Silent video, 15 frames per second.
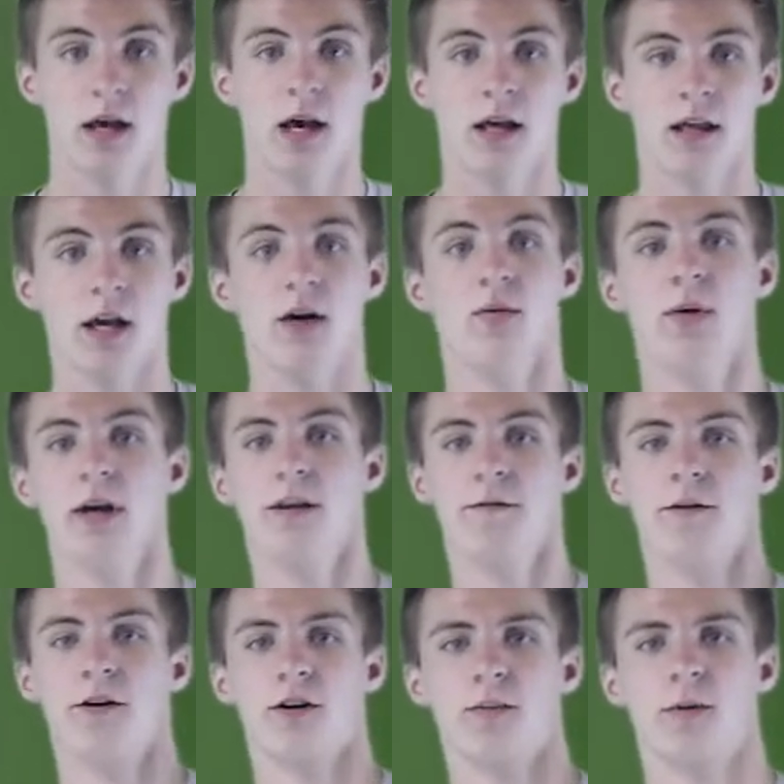Set away the
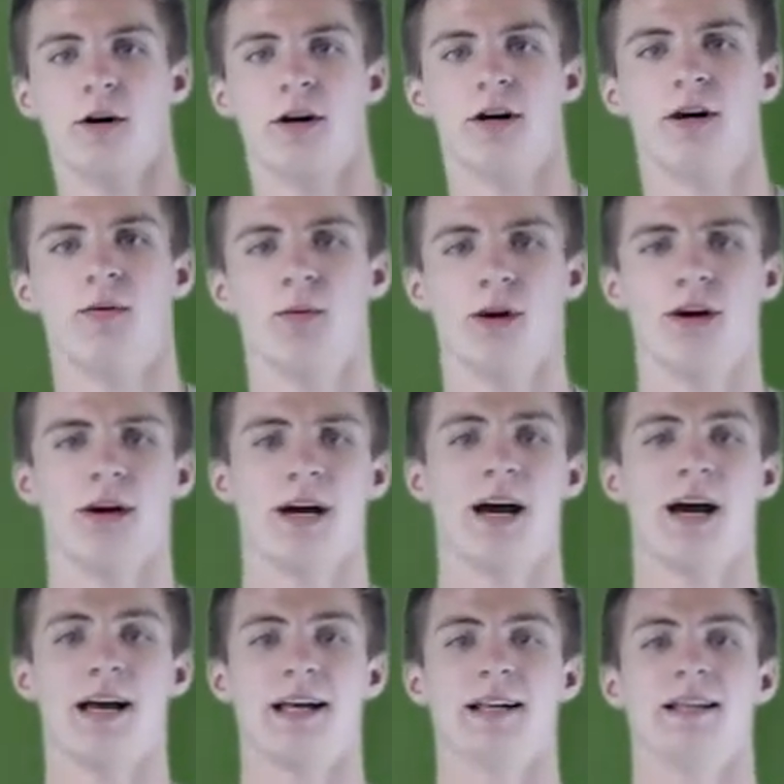first part and work
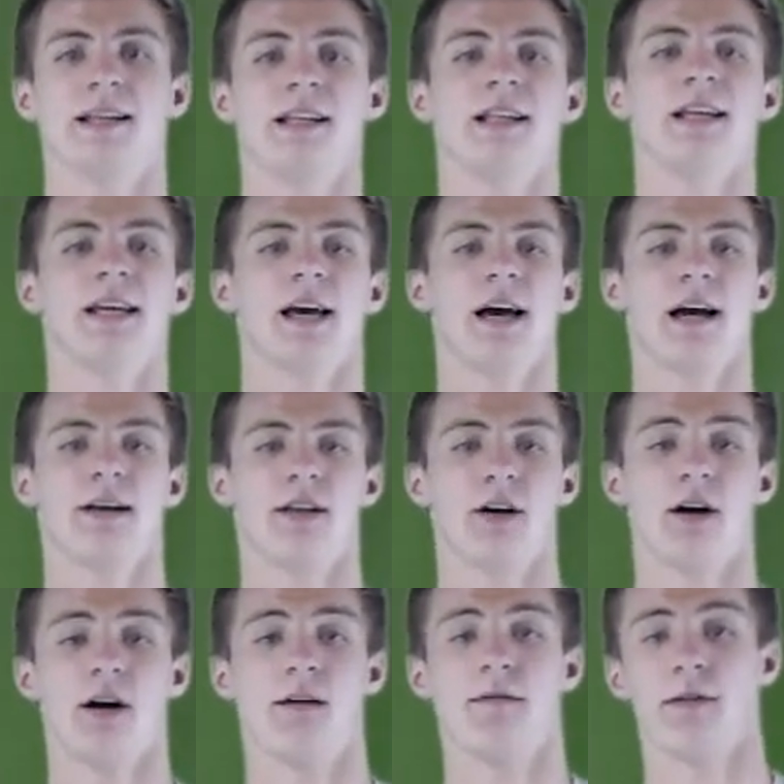on d dx
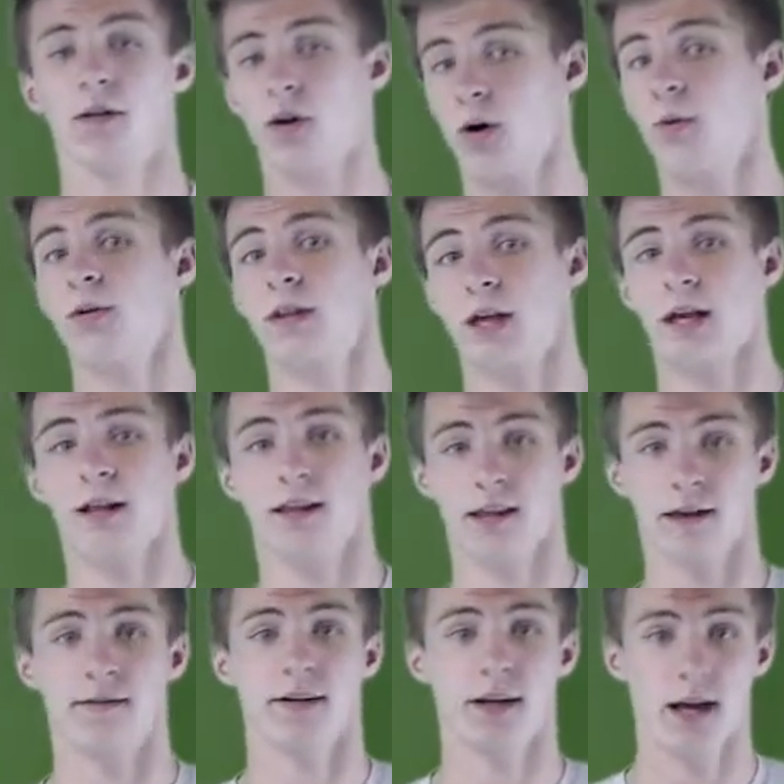of cosine
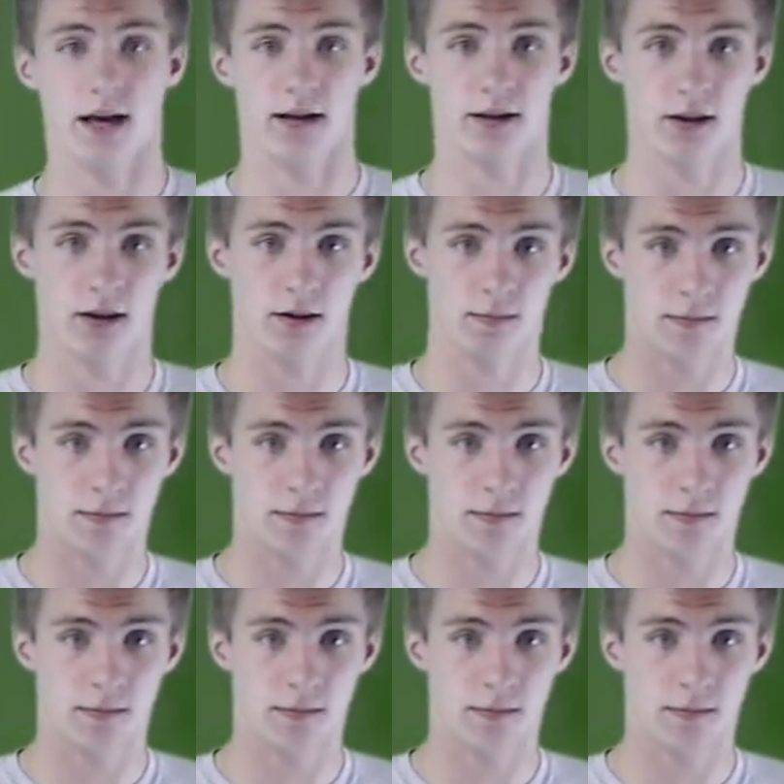7x.